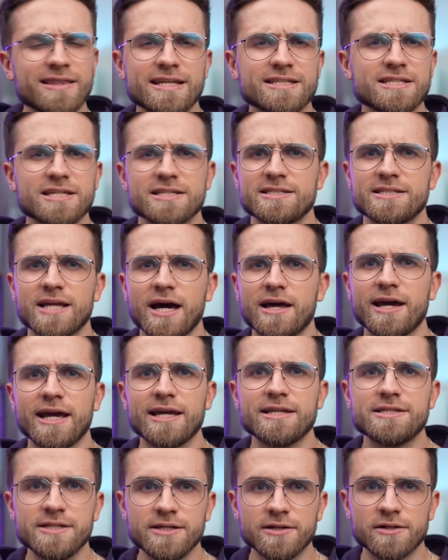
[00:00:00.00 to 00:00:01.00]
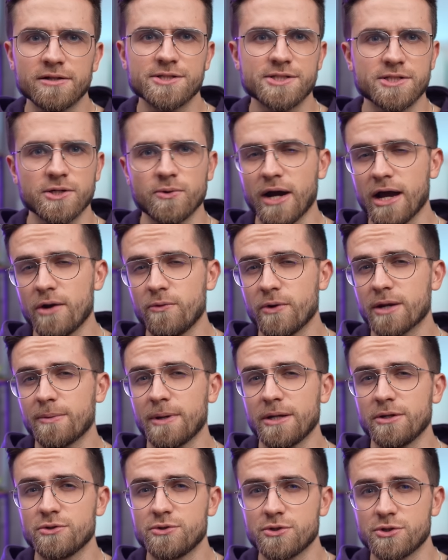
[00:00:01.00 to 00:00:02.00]
This is not ideal, so I
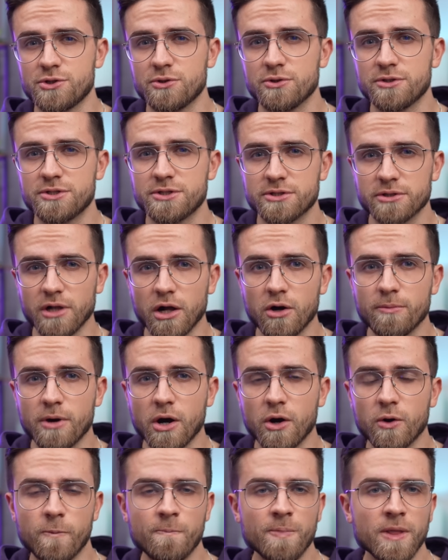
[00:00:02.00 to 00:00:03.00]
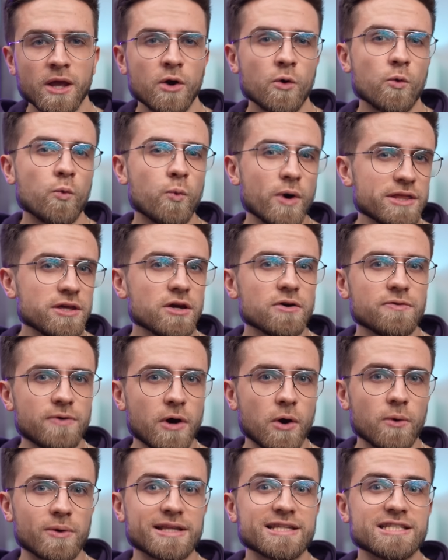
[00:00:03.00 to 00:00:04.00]
recommend you to shoot slow-mo with your
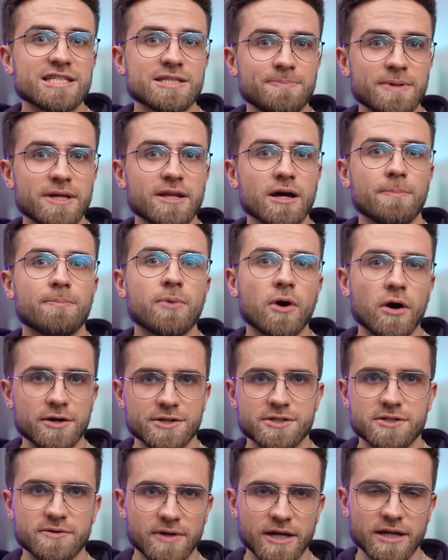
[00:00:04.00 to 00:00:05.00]
phone and speed up parts of